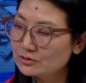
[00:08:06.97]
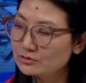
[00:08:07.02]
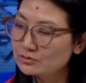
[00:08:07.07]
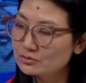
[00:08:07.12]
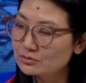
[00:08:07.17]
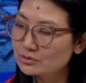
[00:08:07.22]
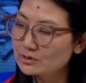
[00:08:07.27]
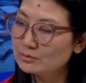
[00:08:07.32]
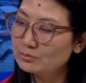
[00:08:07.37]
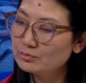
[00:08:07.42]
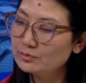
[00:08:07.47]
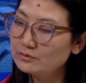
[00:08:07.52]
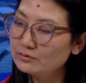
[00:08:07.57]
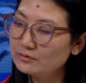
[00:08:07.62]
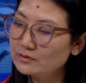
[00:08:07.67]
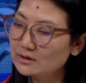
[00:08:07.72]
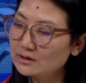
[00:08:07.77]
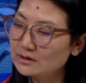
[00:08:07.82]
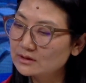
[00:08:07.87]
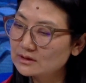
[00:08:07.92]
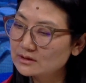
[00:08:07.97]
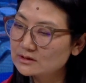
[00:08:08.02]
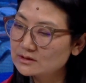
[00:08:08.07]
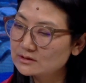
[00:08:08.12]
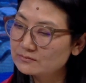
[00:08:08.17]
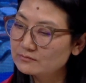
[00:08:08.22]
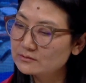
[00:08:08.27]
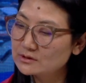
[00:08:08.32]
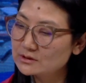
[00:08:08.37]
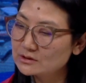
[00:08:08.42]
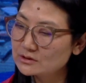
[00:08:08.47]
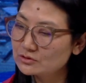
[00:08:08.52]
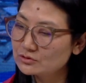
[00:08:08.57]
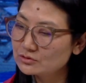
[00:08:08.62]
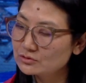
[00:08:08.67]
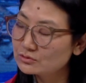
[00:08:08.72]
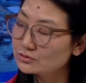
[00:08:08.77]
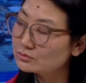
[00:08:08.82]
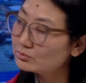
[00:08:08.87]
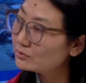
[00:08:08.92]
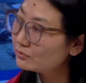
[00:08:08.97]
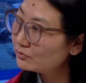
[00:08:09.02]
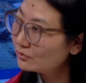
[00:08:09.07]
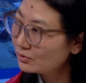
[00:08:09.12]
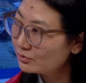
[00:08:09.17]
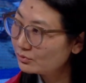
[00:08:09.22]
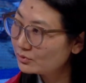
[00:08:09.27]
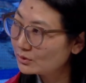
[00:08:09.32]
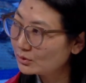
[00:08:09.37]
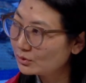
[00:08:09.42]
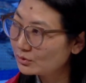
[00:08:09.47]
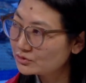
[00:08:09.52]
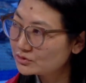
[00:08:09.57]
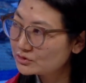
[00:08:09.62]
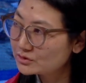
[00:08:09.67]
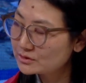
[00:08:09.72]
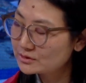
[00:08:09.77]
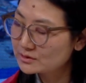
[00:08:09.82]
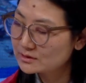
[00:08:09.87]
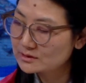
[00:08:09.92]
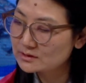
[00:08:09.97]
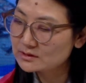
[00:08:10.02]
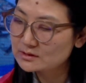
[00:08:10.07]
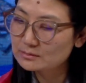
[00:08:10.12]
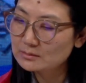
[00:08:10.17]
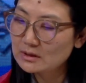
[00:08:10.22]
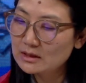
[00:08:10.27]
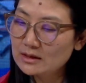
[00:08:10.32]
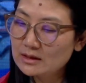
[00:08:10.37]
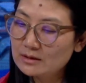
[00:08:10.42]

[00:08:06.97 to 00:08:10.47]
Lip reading: to improve the connectivity issues before we launch the system.